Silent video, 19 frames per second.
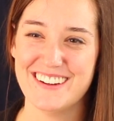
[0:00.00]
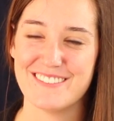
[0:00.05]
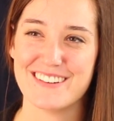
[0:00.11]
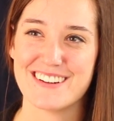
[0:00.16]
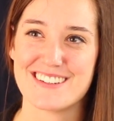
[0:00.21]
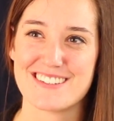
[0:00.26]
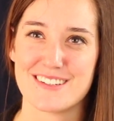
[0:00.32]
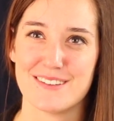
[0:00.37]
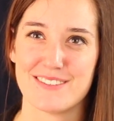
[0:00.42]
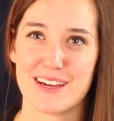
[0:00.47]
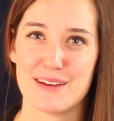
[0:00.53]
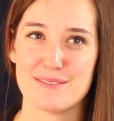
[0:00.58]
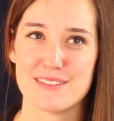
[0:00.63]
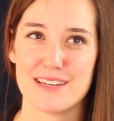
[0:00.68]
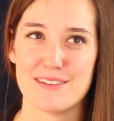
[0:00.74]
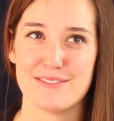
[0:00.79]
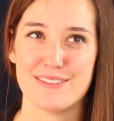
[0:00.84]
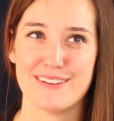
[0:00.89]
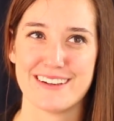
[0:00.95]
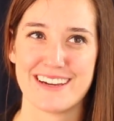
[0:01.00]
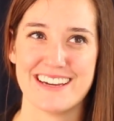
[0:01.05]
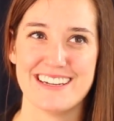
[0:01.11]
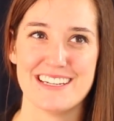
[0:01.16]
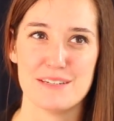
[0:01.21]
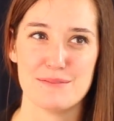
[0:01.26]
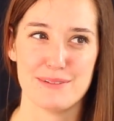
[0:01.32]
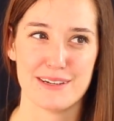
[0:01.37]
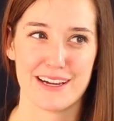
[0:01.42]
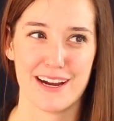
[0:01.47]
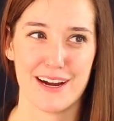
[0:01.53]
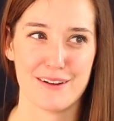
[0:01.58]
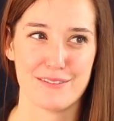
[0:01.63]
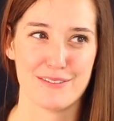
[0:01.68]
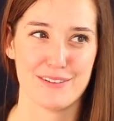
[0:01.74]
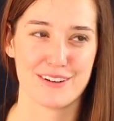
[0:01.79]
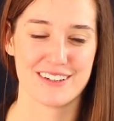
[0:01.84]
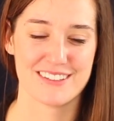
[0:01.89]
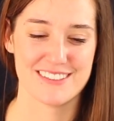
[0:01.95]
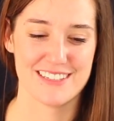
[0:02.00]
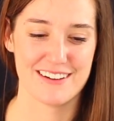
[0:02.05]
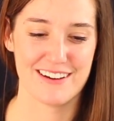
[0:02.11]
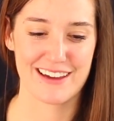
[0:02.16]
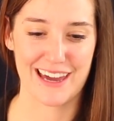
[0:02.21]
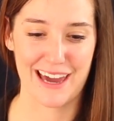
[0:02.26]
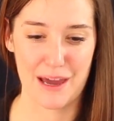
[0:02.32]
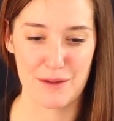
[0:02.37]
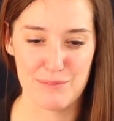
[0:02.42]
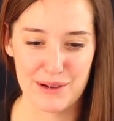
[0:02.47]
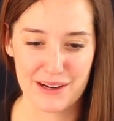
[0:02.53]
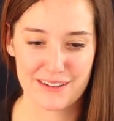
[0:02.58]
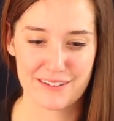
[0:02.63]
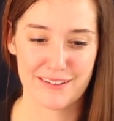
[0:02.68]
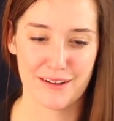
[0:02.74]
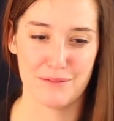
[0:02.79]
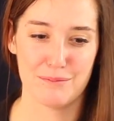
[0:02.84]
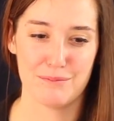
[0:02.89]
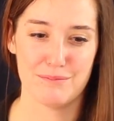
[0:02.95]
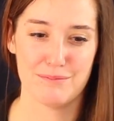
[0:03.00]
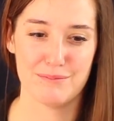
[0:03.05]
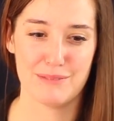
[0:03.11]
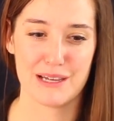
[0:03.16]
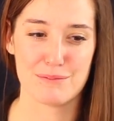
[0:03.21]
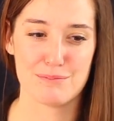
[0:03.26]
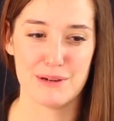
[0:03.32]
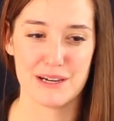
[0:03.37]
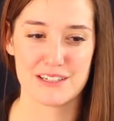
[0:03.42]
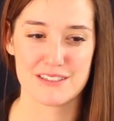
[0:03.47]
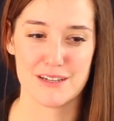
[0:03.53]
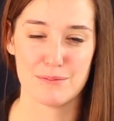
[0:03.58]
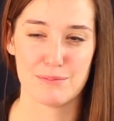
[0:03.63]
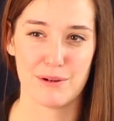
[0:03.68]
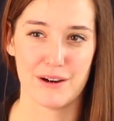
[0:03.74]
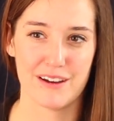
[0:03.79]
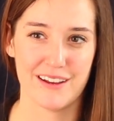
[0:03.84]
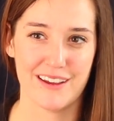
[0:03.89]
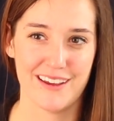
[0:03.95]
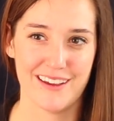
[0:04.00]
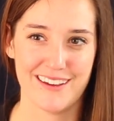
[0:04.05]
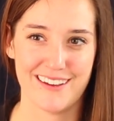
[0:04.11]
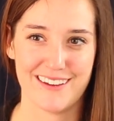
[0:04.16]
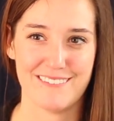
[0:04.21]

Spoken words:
Which sometimes I feel like I need to be careful because now I kind of picked up on it.